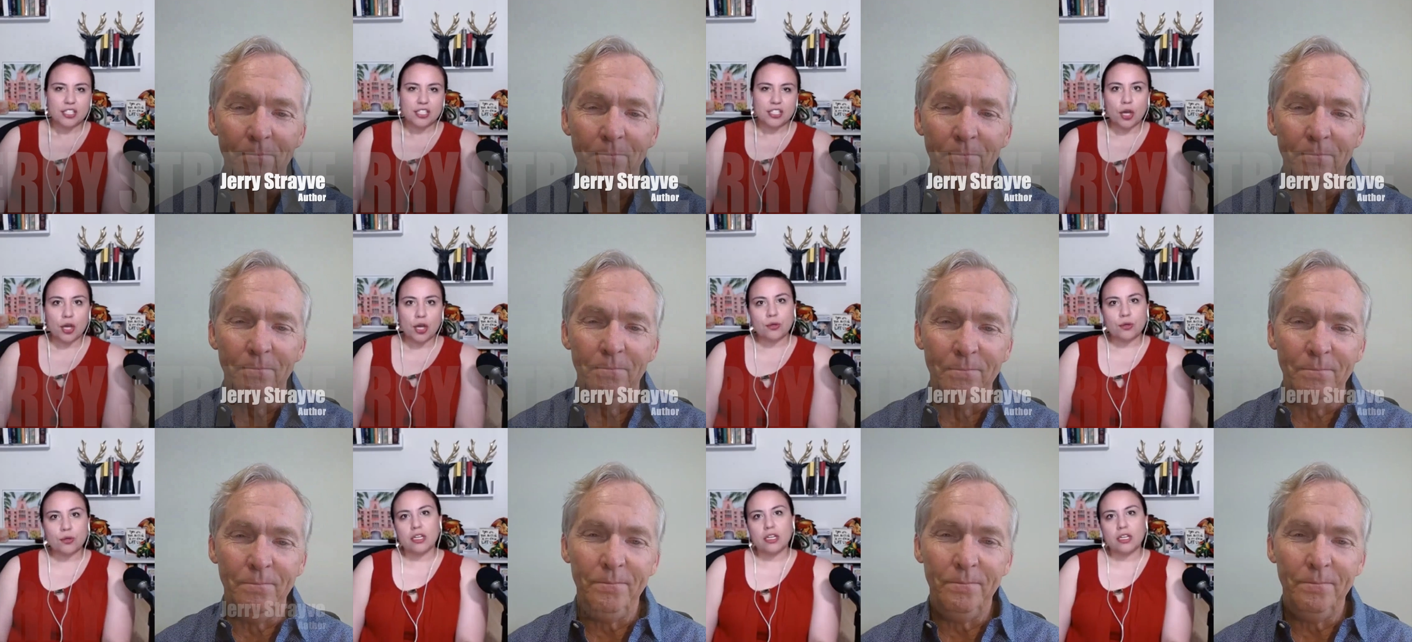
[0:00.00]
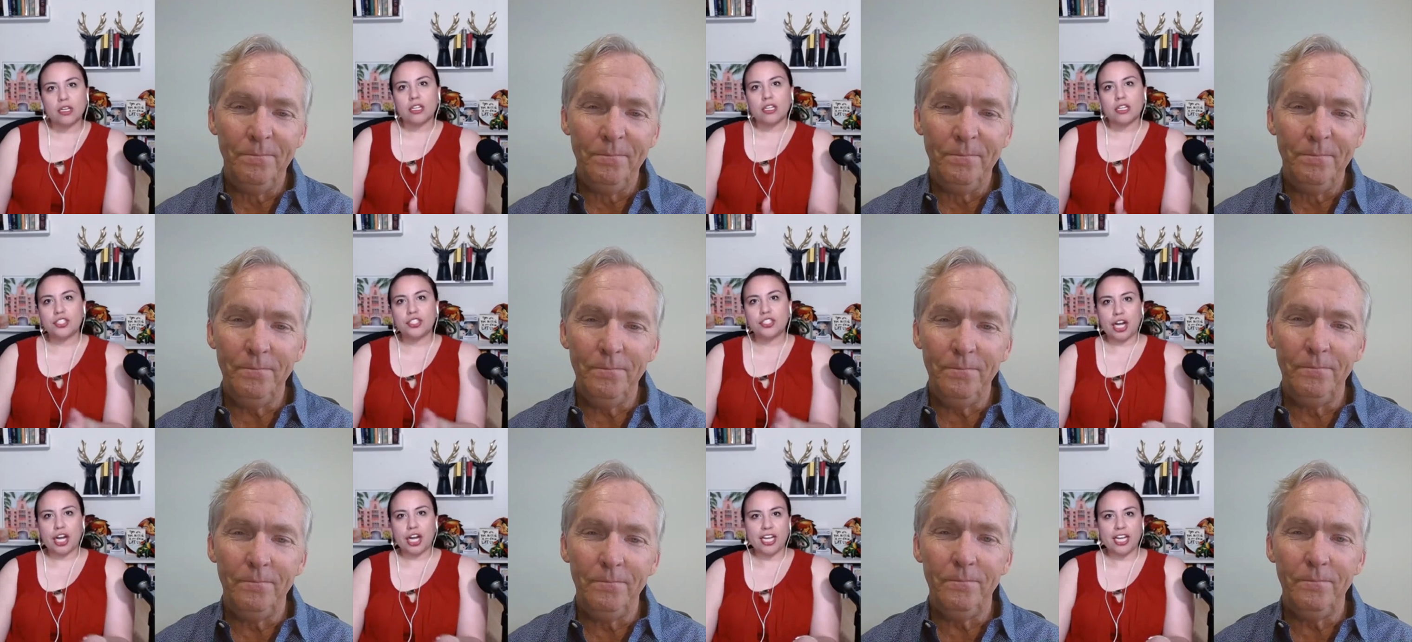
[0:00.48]
Speaker 1: So
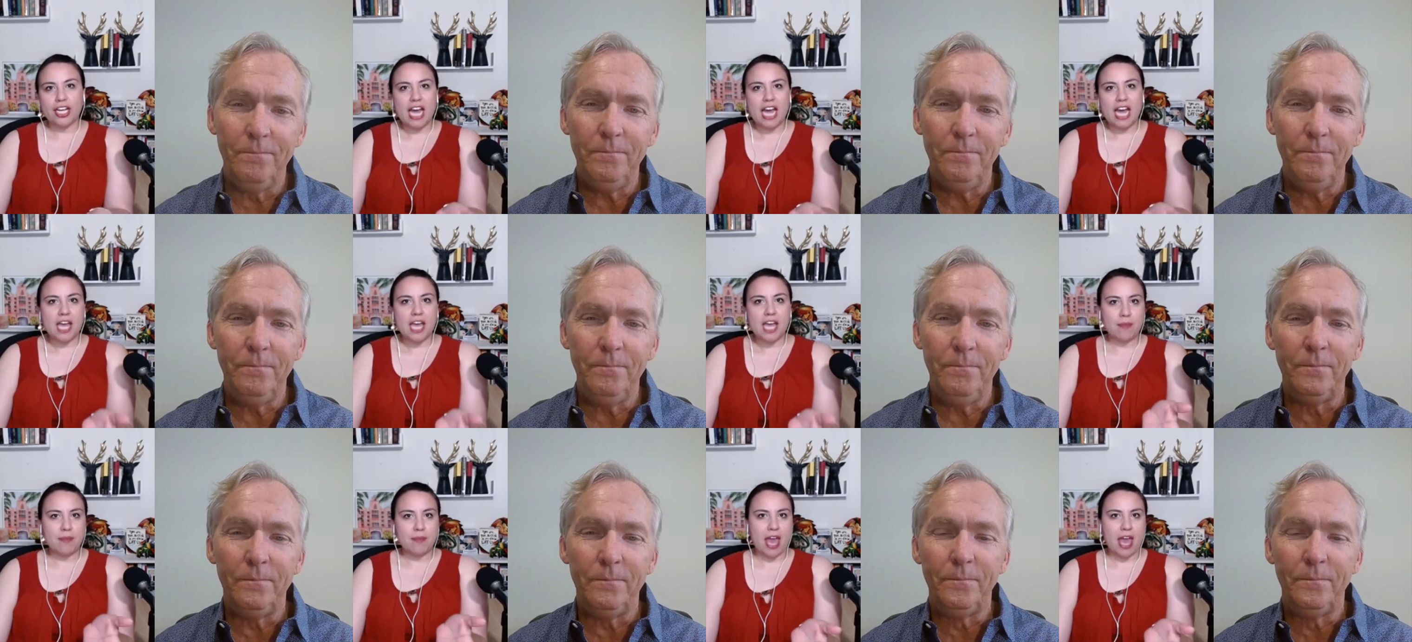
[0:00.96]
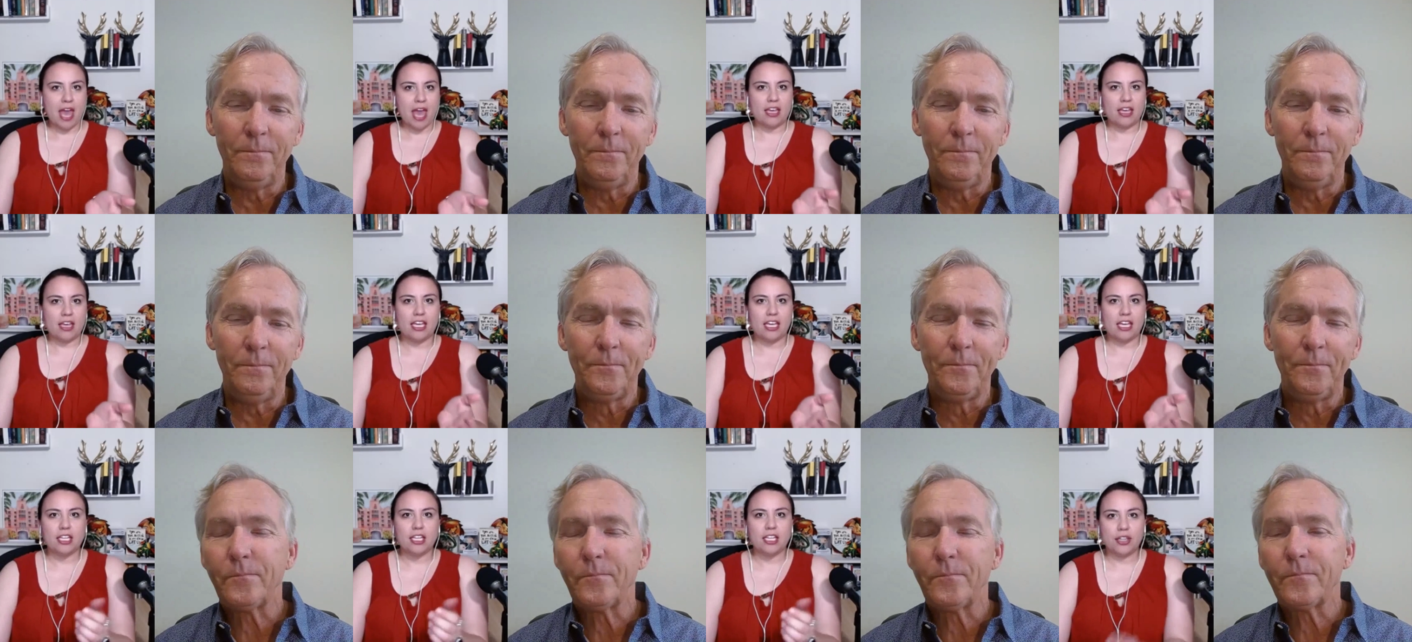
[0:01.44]
Jerry and I
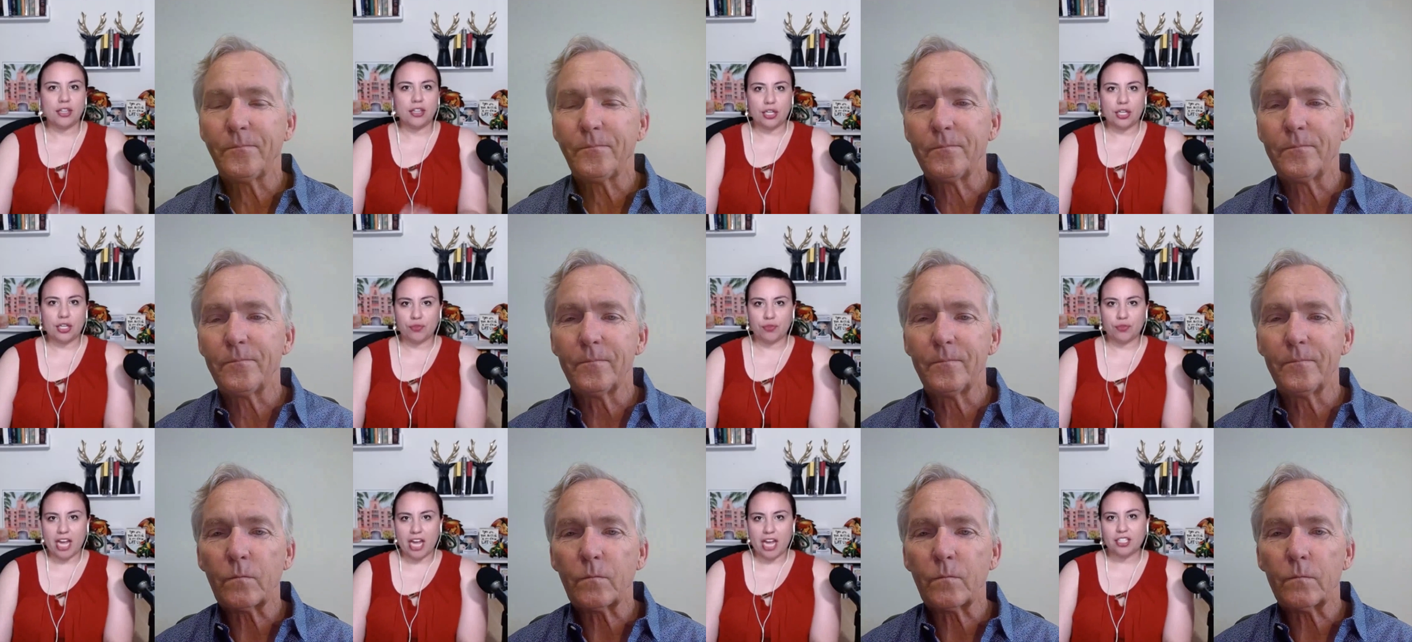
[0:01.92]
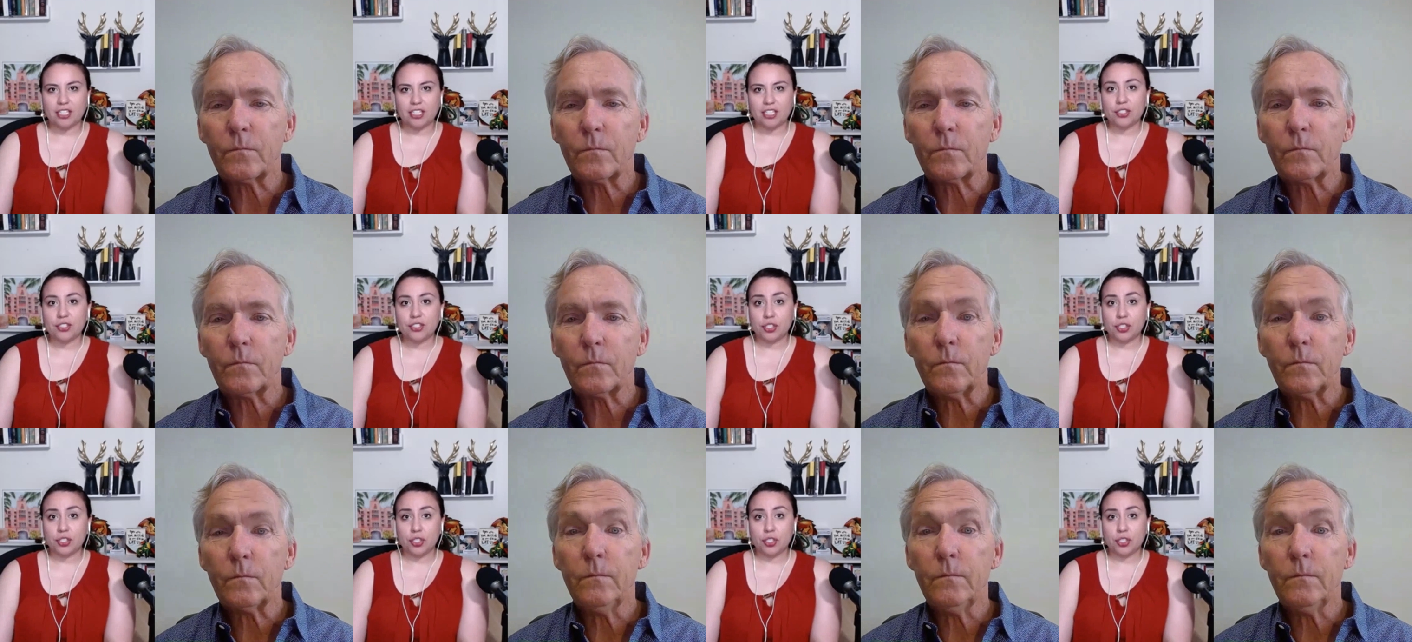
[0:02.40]
met in the
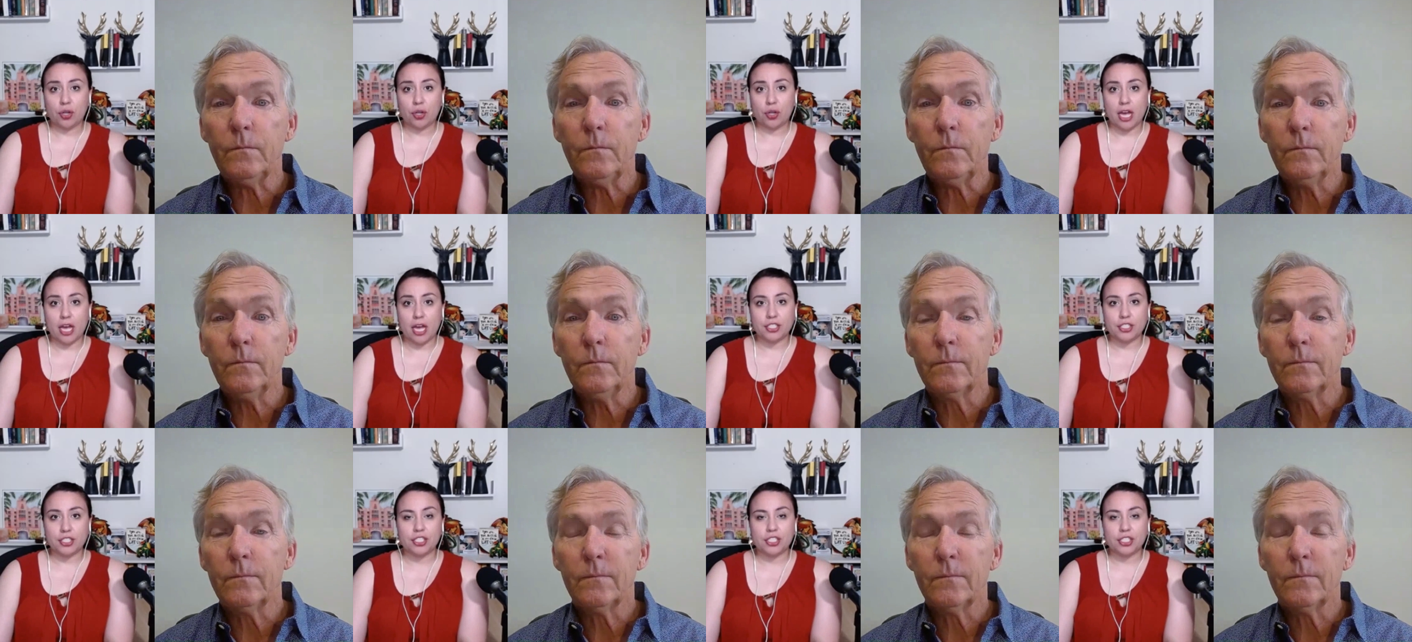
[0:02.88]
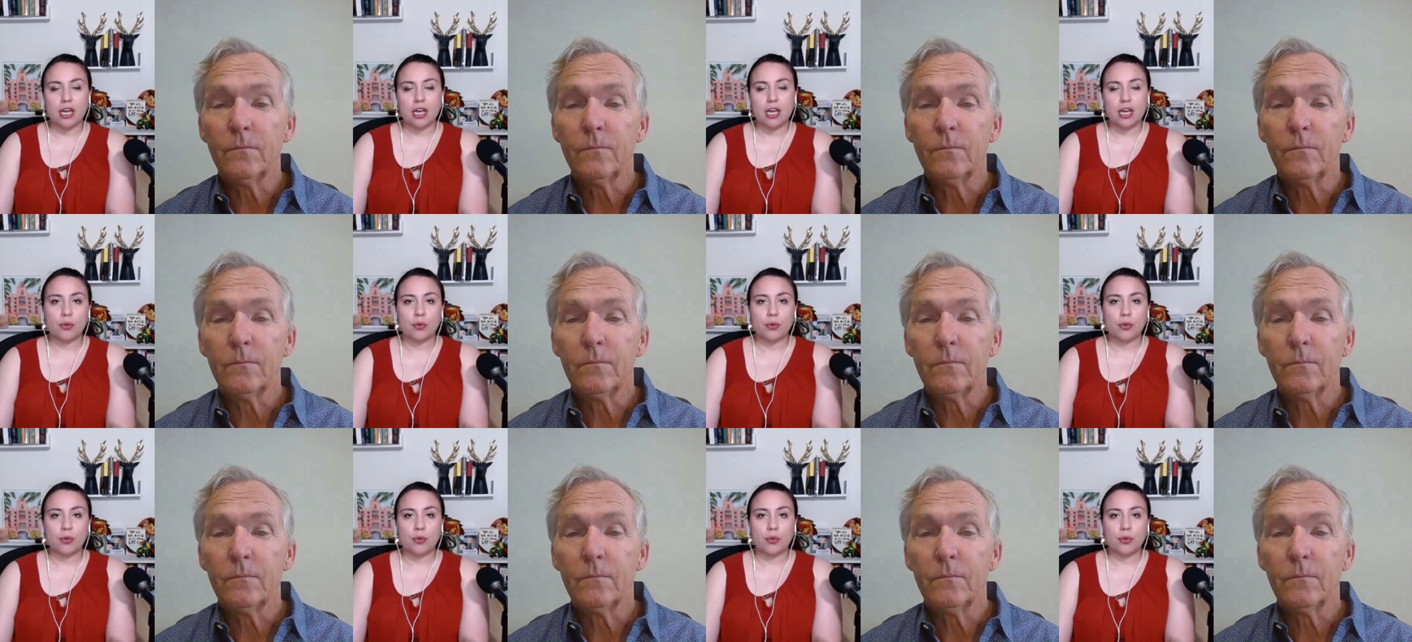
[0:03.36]
Writer's Crutch,